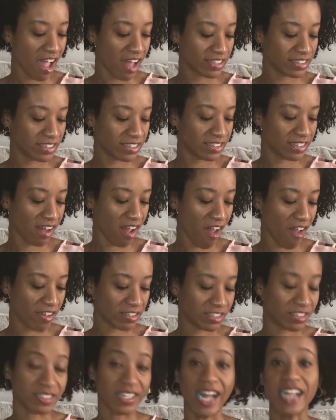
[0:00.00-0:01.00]
Oh,
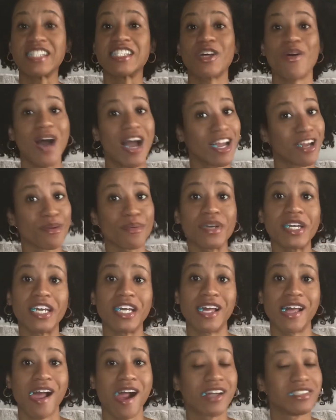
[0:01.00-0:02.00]
okay, so I can read.
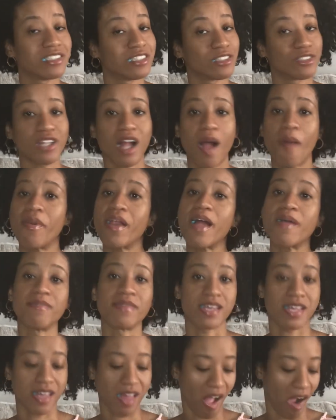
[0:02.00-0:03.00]
Don't try to play
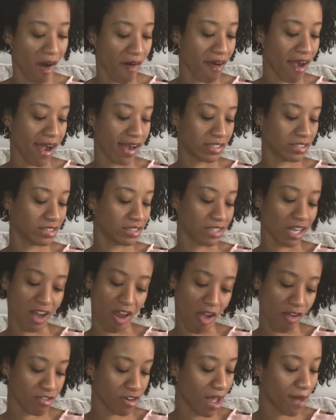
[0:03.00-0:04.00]
me. Okay, don't
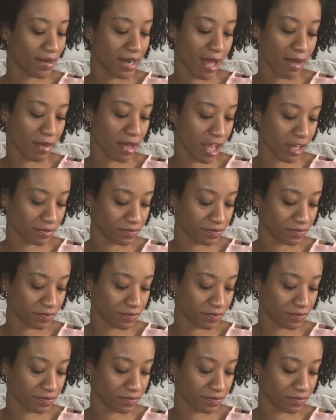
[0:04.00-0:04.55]
try to play me.